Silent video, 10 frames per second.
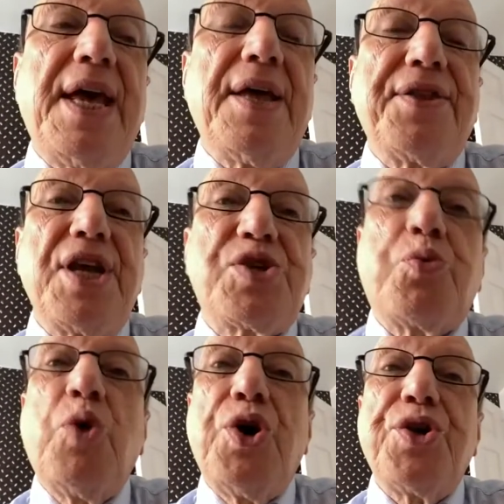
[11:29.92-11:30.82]
this
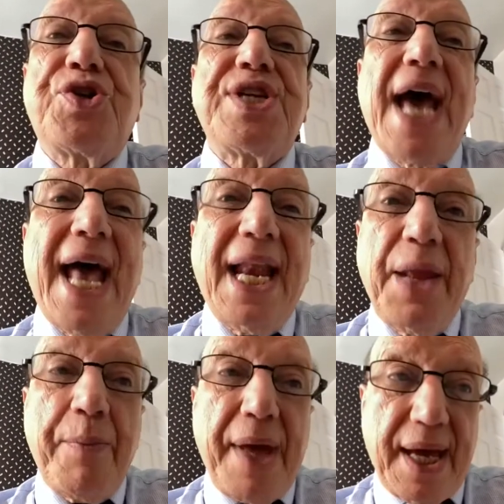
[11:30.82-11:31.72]
word
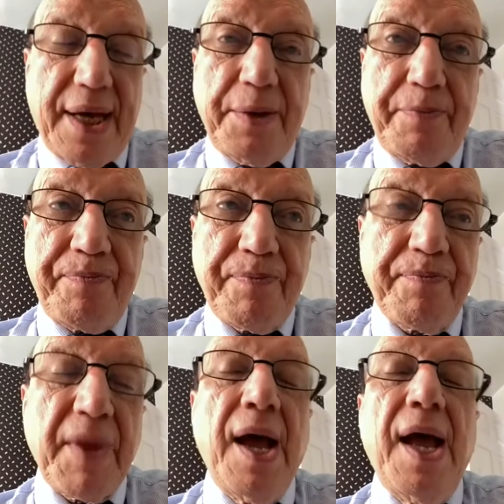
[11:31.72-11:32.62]
telomere
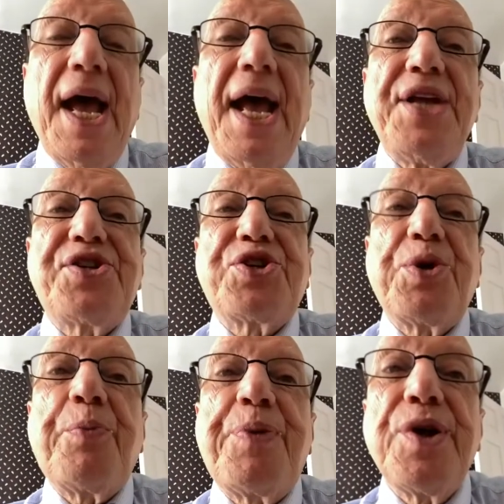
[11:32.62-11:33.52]
is to
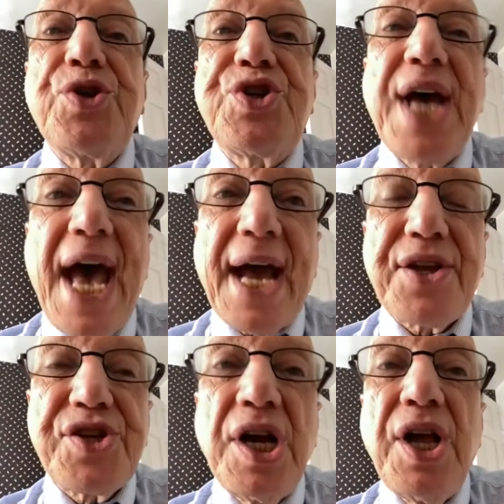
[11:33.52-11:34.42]

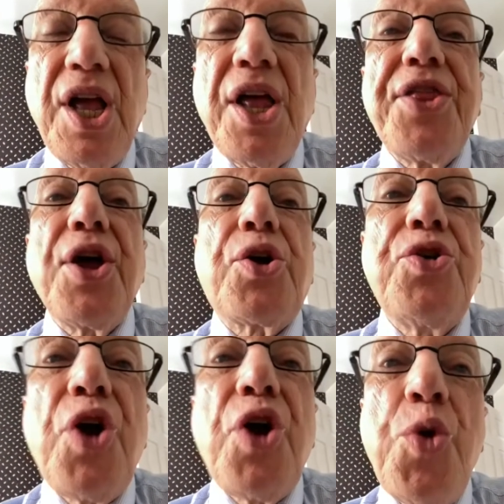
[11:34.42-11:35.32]
protect the
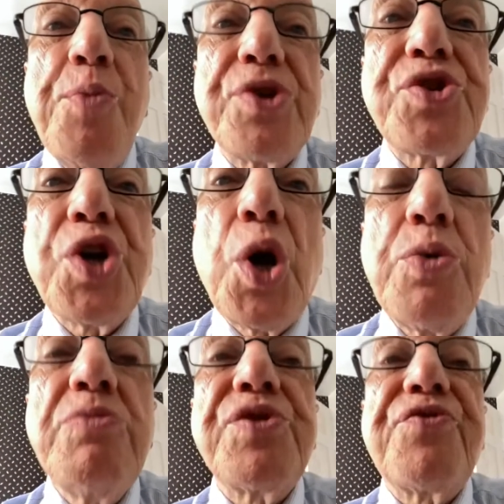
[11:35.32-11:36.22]

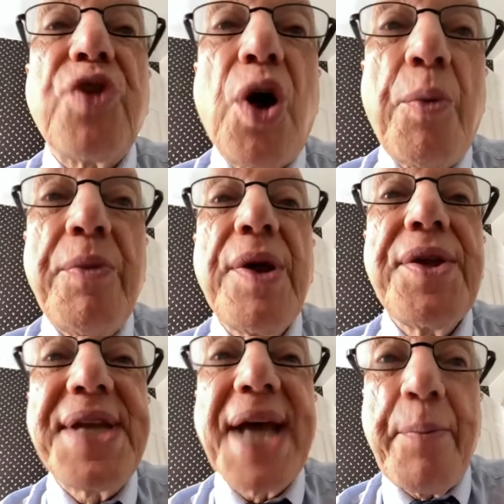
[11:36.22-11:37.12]
chromosomes from
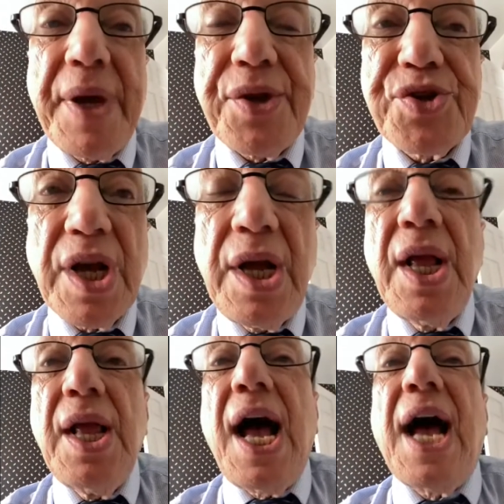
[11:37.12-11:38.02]
damage.
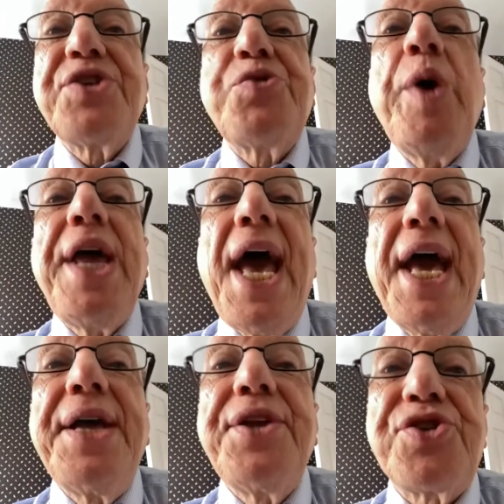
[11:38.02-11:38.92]
As we
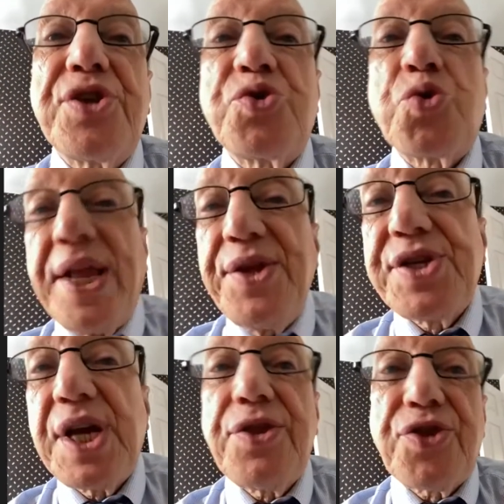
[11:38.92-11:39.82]
age,
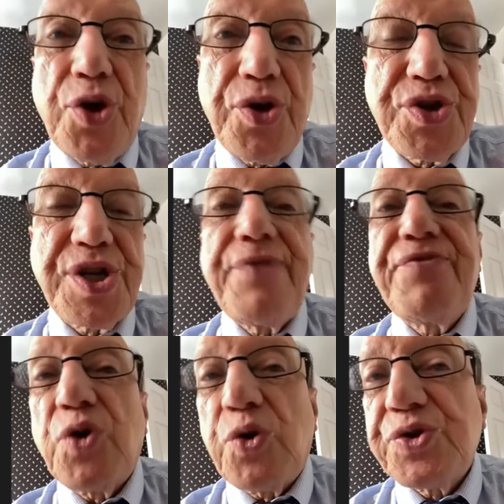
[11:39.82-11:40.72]
20, 30,
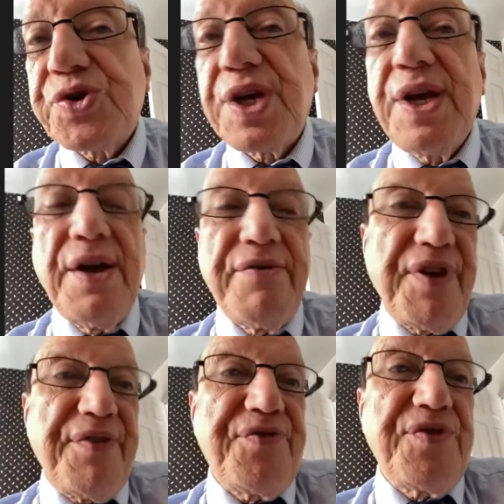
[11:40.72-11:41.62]
40,
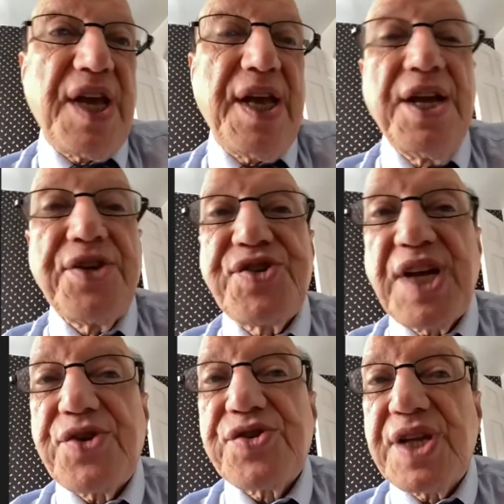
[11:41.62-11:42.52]
50,
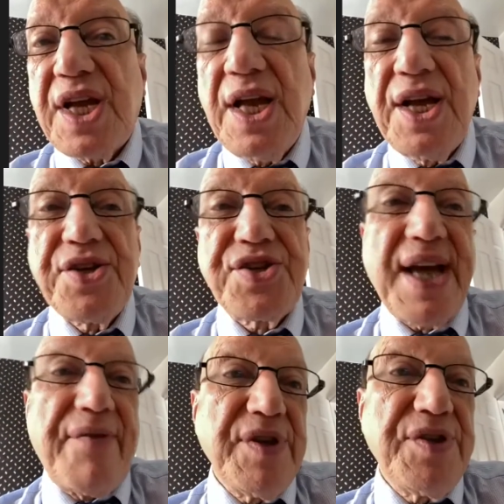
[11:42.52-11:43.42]
60,
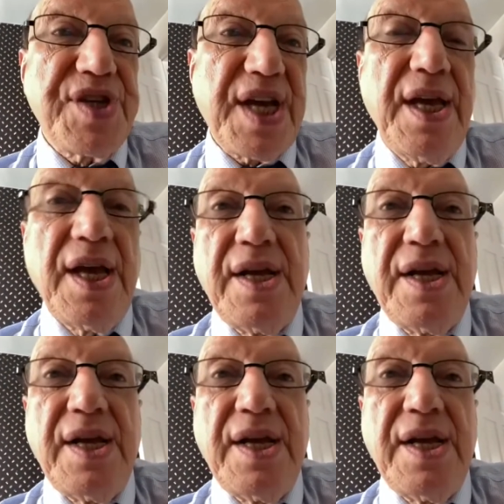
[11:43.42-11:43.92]
70,